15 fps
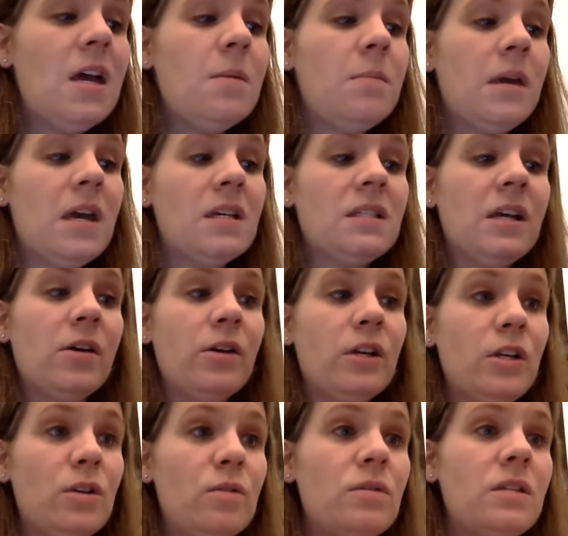because they're
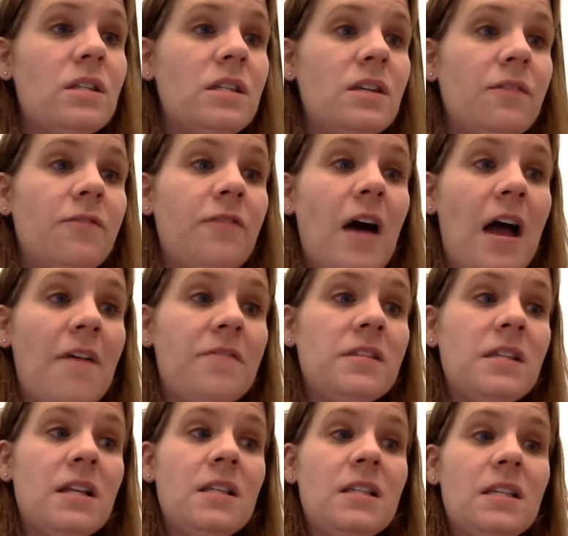used to 5
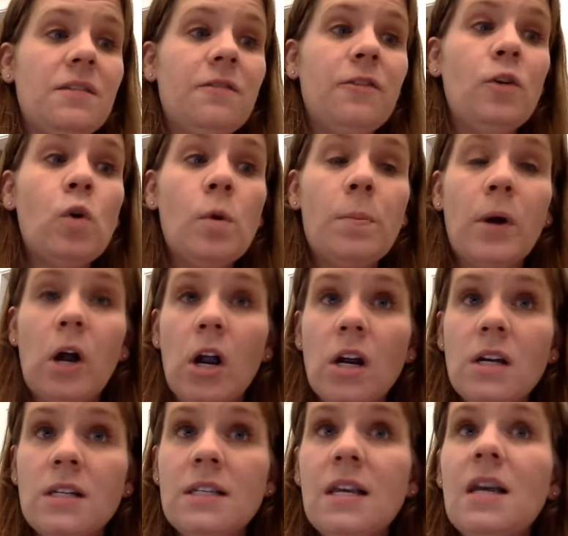cents in fuel
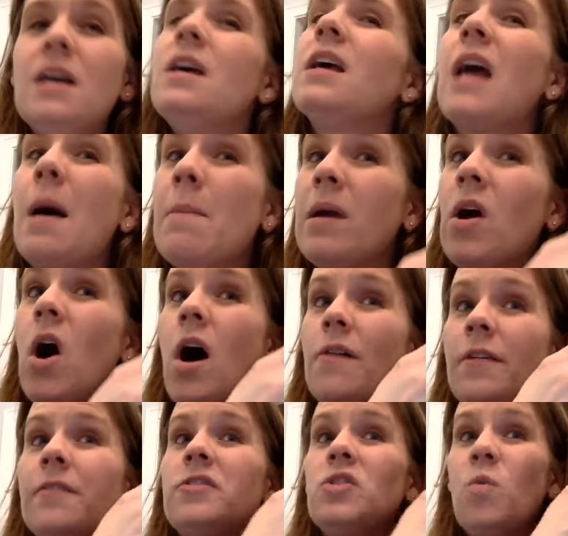perks coming off
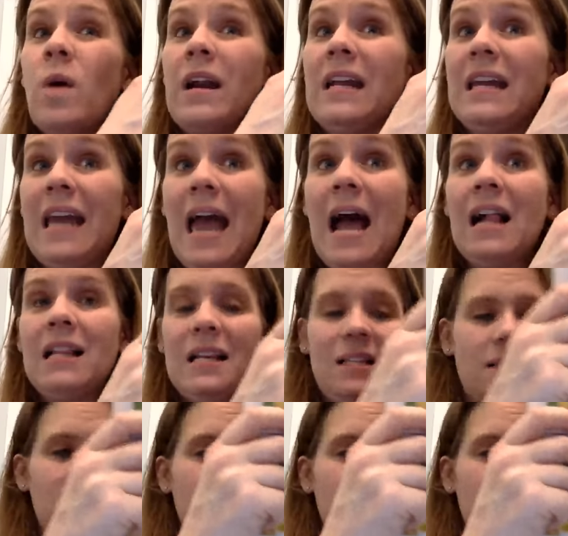of 20 gallons.